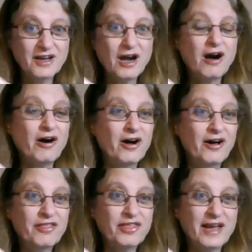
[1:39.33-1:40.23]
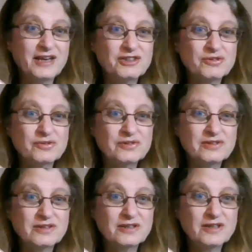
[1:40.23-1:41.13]
Our earth angels.
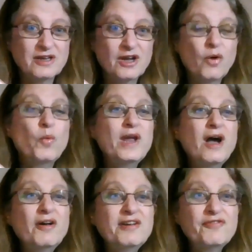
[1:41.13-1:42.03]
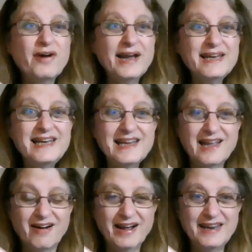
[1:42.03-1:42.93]
We are divinely
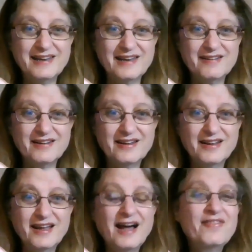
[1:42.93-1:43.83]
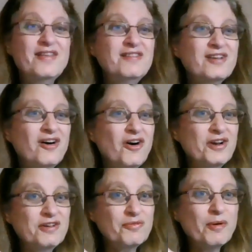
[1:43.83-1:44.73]
guided. And this card
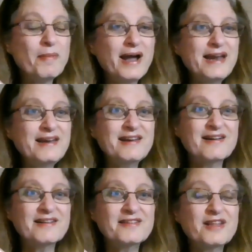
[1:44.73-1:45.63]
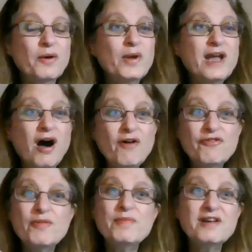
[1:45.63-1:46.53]
has reminded us that we are from the
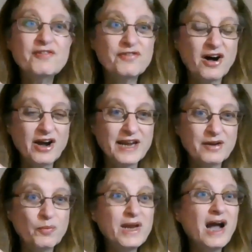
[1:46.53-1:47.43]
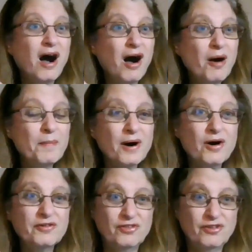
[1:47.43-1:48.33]
divine. We are part of the
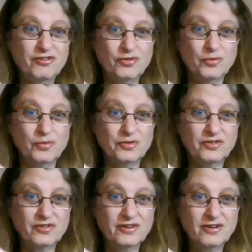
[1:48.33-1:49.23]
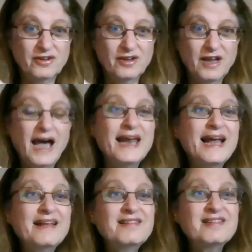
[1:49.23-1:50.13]
source. And as
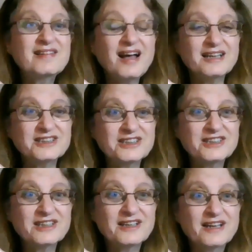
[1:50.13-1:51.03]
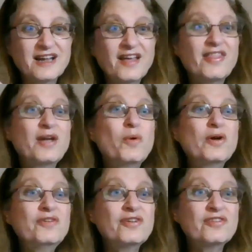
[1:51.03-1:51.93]
such, they want us
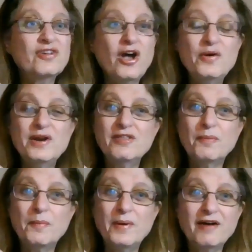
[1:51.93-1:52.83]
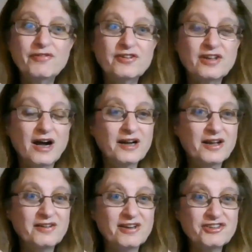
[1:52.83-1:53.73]
only to love us
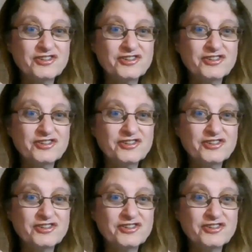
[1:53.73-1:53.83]
unconditionally.